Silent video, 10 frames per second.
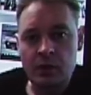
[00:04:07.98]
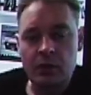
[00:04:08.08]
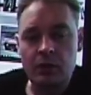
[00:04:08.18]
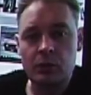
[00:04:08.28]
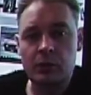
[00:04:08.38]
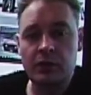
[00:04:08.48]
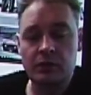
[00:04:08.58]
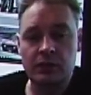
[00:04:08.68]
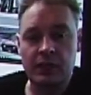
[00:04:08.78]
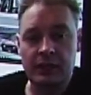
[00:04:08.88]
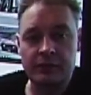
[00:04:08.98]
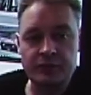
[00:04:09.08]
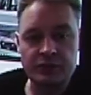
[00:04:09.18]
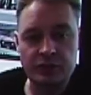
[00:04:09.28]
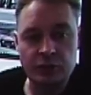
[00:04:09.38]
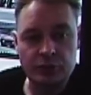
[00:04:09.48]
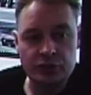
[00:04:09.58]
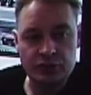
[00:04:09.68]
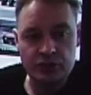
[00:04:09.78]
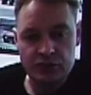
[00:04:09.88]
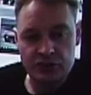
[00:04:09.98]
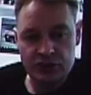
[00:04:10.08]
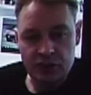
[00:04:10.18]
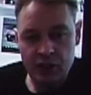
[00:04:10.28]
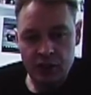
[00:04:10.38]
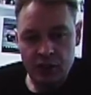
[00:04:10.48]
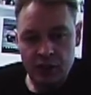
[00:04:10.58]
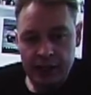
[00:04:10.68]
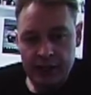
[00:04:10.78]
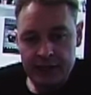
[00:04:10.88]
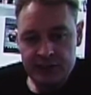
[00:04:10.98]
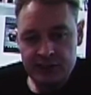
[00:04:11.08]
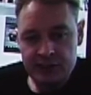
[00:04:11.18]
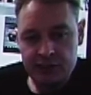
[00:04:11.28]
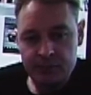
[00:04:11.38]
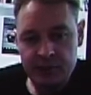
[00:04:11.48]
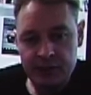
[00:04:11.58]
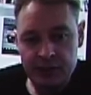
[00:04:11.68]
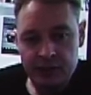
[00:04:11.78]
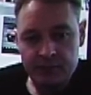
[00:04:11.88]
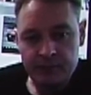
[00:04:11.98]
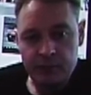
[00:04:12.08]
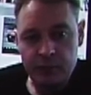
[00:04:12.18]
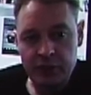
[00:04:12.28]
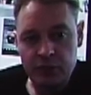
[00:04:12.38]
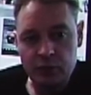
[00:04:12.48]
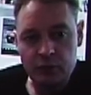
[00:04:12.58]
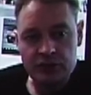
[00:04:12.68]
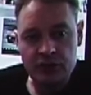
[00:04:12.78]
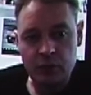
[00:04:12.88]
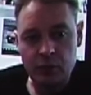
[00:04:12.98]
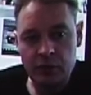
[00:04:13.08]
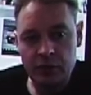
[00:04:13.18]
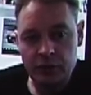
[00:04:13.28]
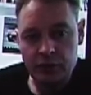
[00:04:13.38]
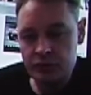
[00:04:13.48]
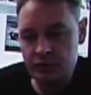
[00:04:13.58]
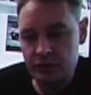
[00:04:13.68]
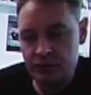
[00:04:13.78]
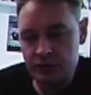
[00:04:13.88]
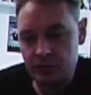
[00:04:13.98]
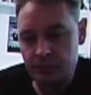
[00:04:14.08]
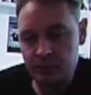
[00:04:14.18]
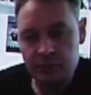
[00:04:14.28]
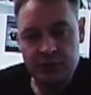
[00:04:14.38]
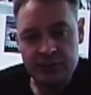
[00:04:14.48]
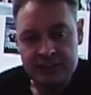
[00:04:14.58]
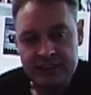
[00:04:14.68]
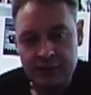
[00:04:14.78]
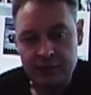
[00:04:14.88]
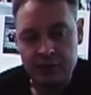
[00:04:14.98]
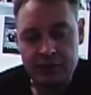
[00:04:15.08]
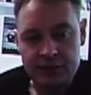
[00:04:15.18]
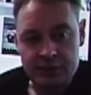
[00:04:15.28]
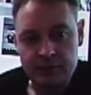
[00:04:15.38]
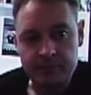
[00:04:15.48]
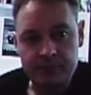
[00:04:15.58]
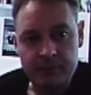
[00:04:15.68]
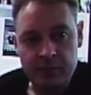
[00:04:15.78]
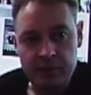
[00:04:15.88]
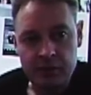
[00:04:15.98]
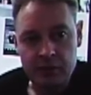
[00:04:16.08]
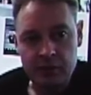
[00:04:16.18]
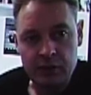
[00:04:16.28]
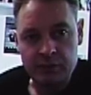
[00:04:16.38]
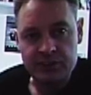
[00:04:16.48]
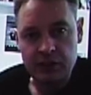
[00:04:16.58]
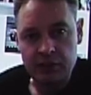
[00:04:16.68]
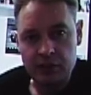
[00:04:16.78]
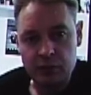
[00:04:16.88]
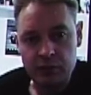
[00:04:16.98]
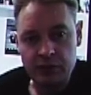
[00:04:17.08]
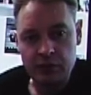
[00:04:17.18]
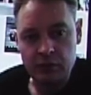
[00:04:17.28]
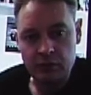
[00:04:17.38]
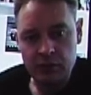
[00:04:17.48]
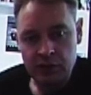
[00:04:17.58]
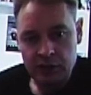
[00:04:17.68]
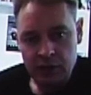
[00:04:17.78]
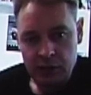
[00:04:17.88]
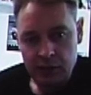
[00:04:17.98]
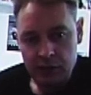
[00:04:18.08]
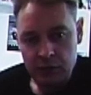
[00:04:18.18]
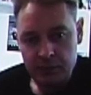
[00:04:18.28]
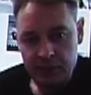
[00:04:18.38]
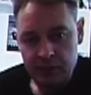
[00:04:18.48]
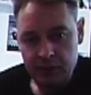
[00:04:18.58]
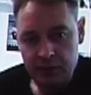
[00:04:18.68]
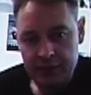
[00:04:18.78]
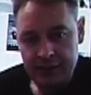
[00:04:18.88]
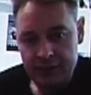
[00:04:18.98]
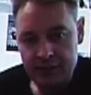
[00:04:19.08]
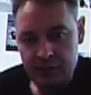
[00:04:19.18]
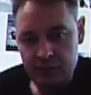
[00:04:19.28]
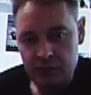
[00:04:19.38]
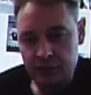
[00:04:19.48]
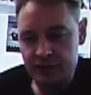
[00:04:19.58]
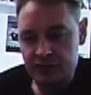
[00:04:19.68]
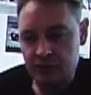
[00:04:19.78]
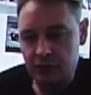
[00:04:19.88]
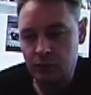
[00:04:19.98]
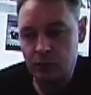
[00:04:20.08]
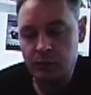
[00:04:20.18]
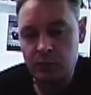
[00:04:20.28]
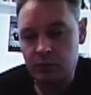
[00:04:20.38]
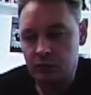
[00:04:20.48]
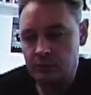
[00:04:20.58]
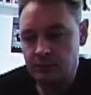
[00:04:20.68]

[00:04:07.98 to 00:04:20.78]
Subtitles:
Now we don't have to use just HTTP, we can also use, for example, Telnet. Here I have a Telnet window, and I'll be connecting on its global